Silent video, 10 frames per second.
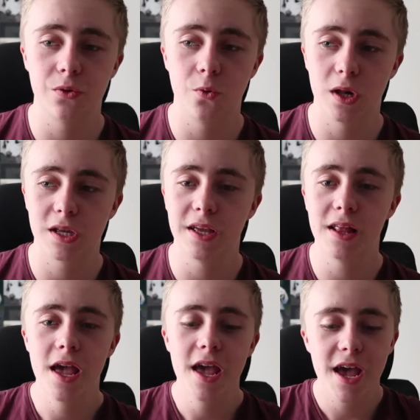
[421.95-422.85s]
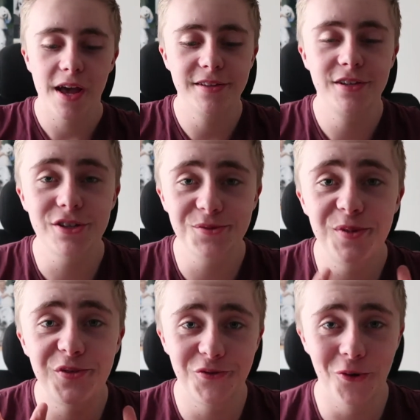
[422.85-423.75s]
walking, and just
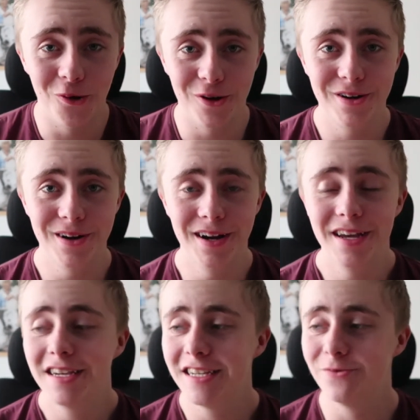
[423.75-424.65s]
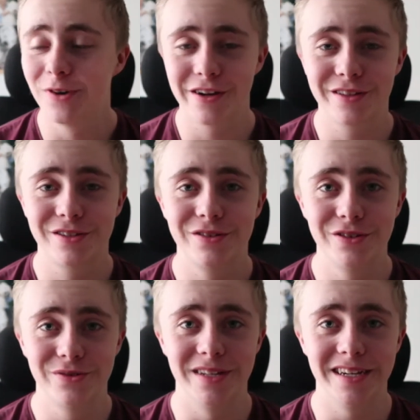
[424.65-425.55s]
before he wanted to
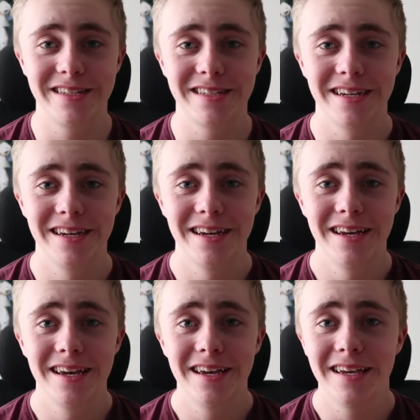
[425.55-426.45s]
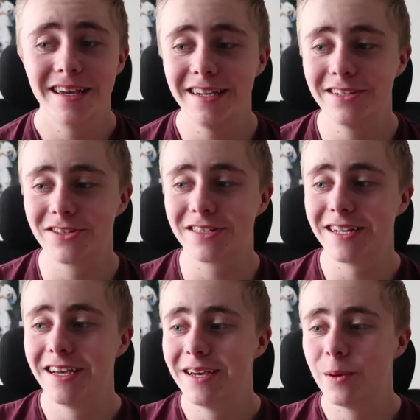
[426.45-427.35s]
do this, he used
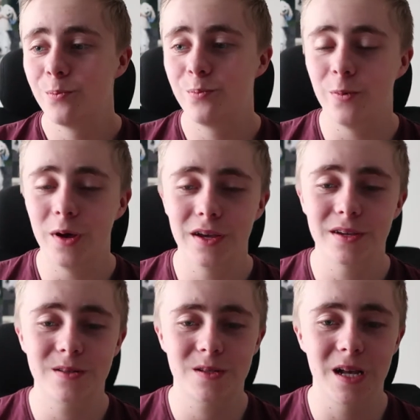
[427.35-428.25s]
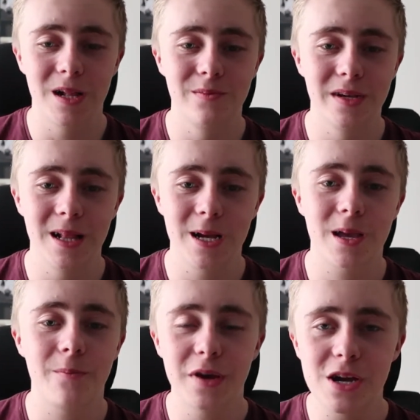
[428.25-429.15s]
tell me like,
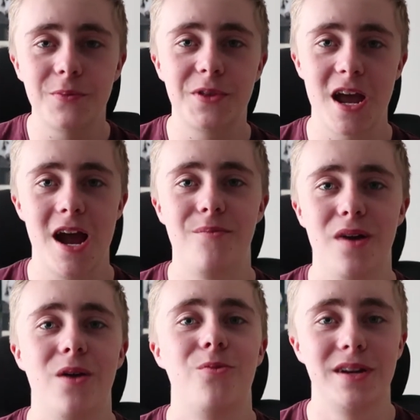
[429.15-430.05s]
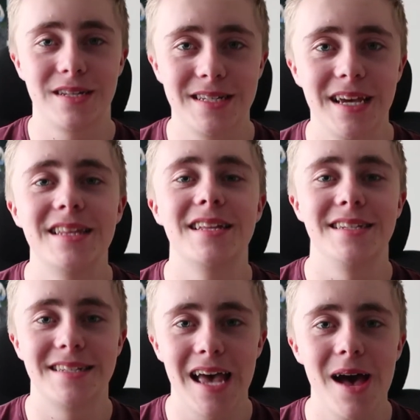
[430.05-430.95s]
pick up the camera, I wanna say that
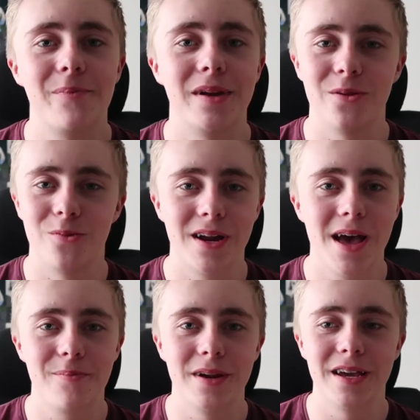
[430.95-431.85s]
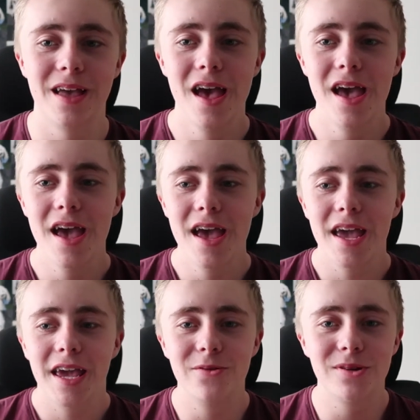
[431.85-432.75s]
this happening, what happening.
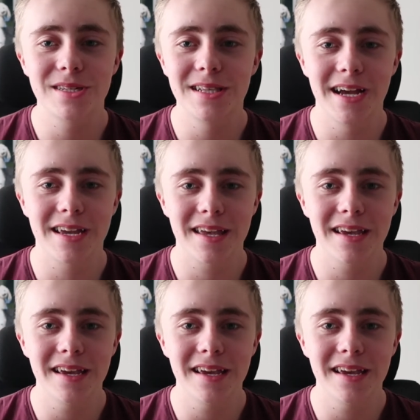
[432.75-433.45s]
He was like